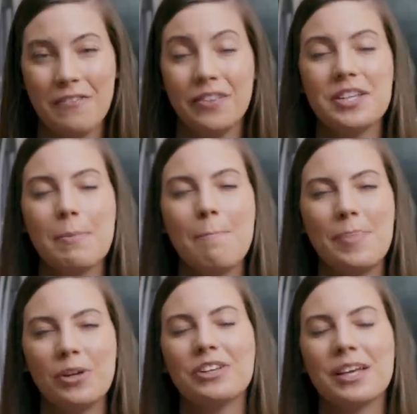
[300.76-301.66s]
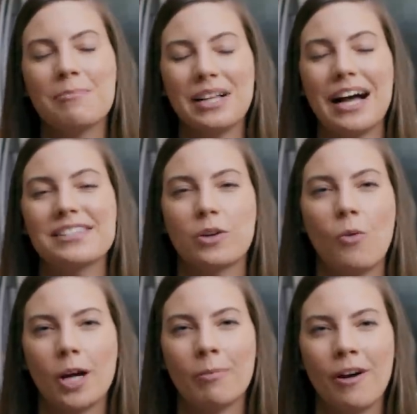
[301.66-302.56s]
50 billion plastic
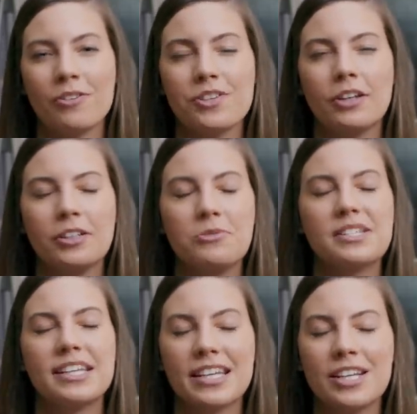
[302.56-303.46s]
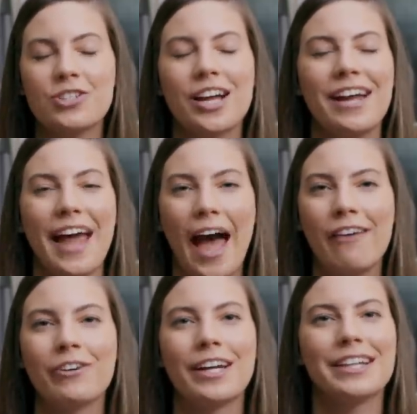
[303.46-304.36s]
water bottles are used each and
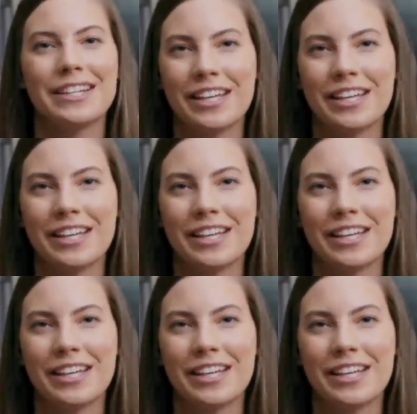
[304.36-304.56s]
every